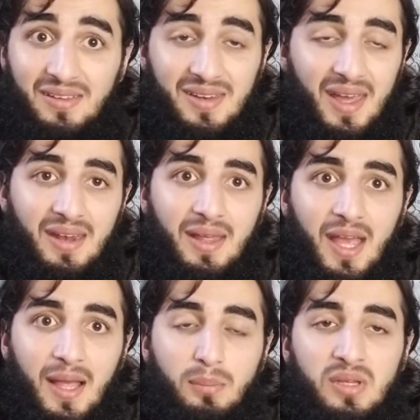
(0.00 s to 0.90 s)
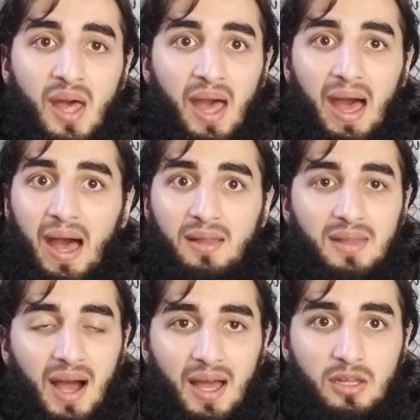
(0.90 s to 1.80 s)
end games at
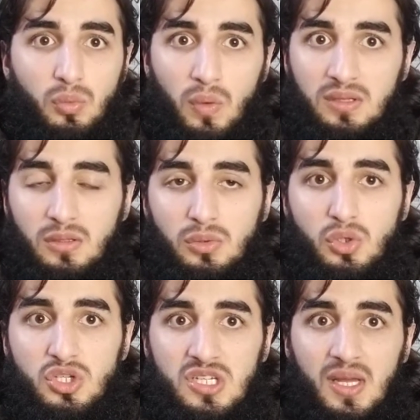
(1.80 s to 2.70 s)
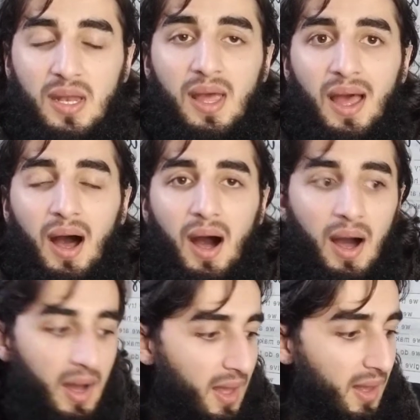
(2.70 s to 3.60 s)
the highest resolution,
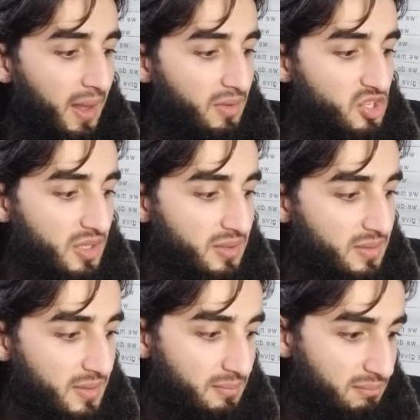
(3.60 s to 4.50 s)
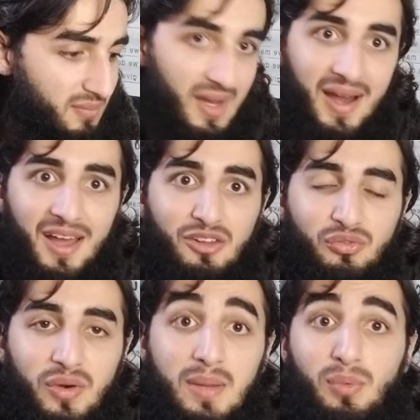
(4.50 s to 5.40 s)
and just the
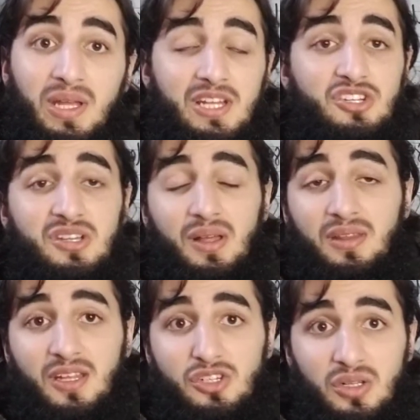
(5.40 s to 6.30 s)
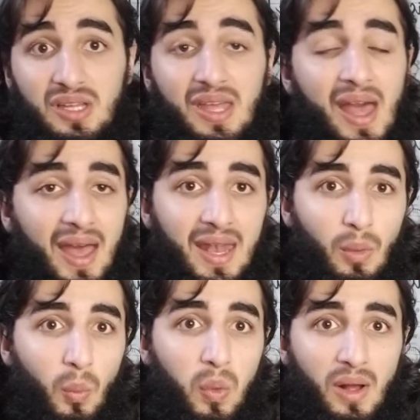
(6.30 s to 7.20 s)
highest frame rate essentially, and
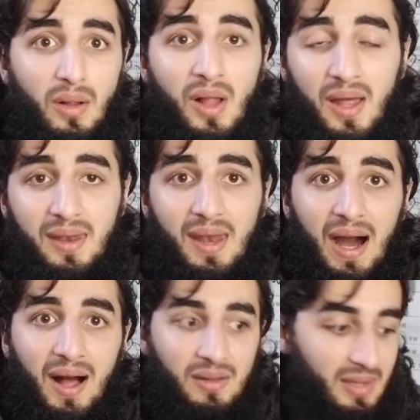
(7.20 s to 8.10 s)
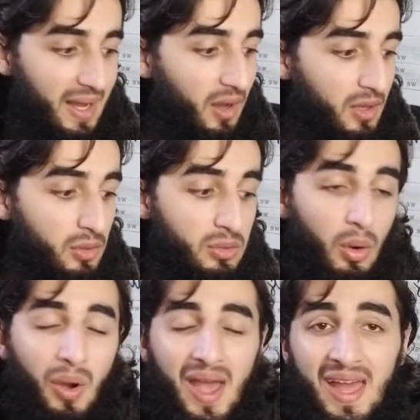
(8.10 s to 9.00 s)
it will not lag on you.
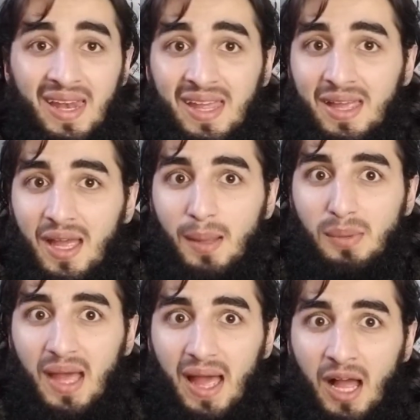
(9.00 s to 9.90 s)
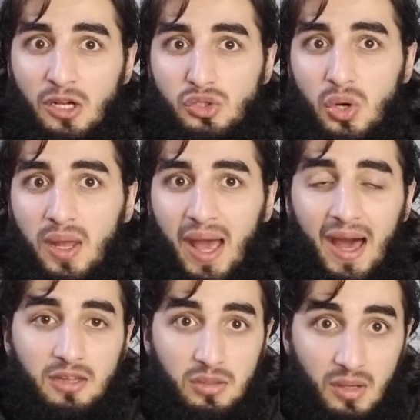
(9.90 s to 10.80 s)
So any game that Android
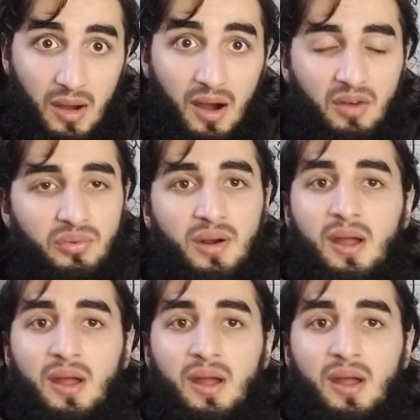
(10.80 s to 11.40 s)
has to offer,